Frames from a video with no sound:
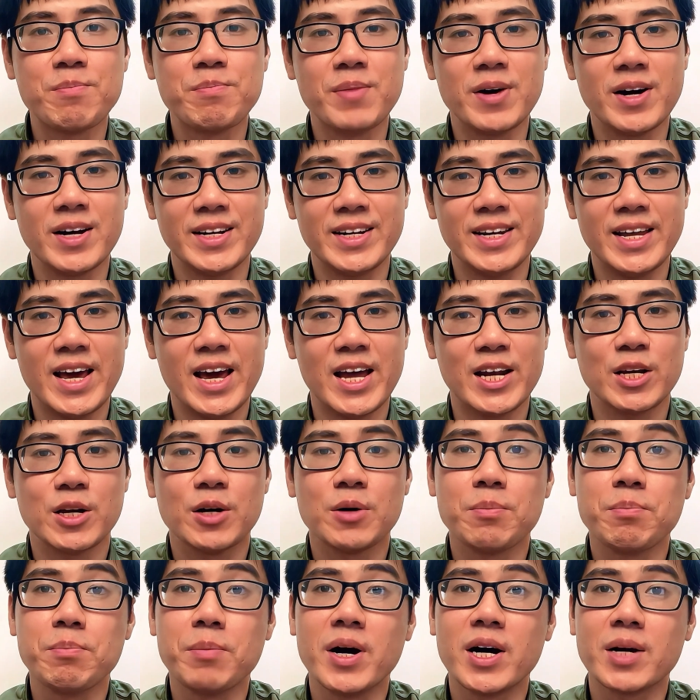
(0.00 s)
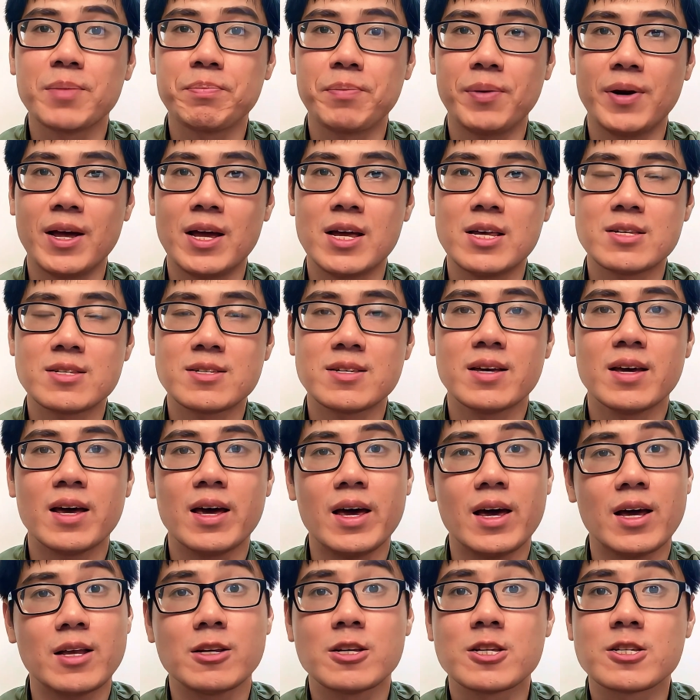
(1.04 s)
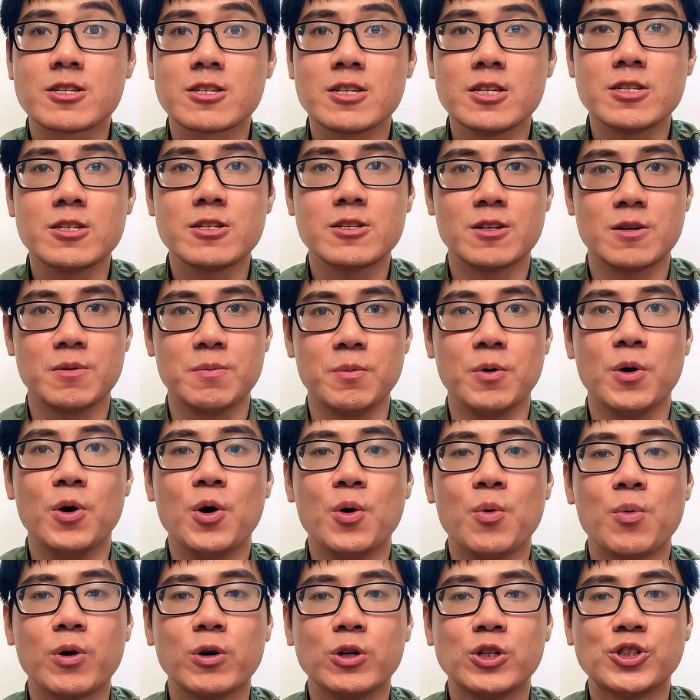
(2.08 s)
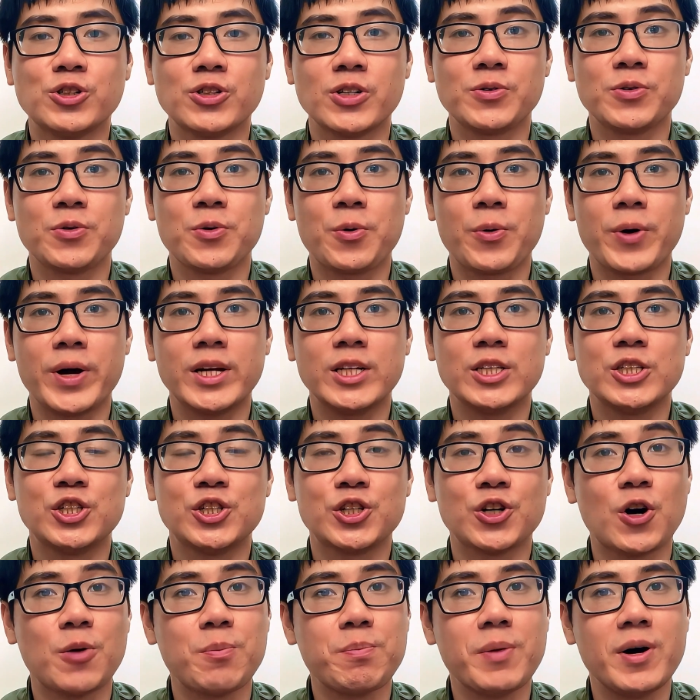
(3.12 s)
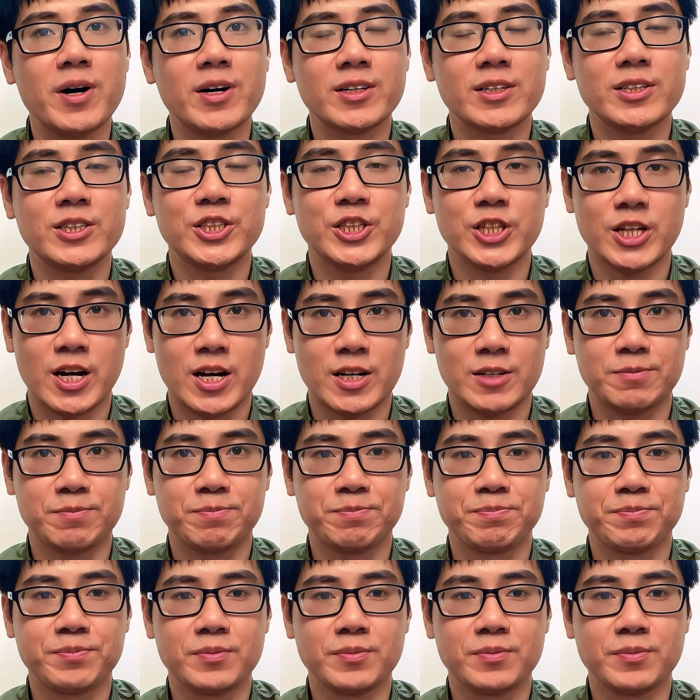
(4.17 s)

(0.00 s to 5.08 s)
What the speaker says: birth date, birthplace, and the system will generate your birth chart.